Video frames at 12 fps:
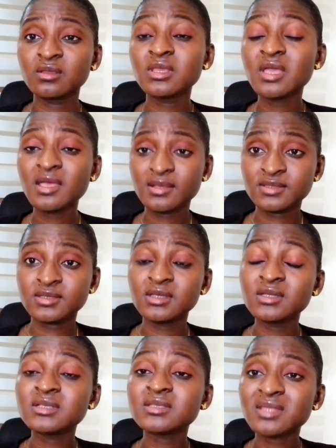Yes,
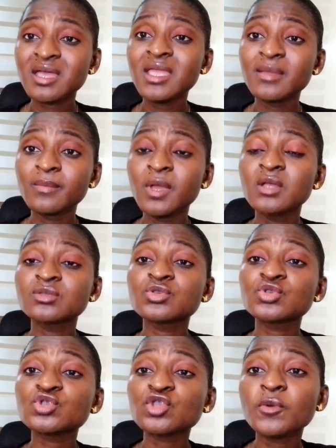it is time to
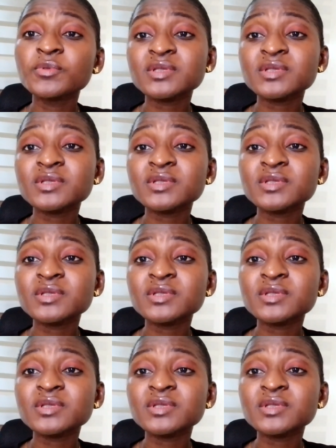stop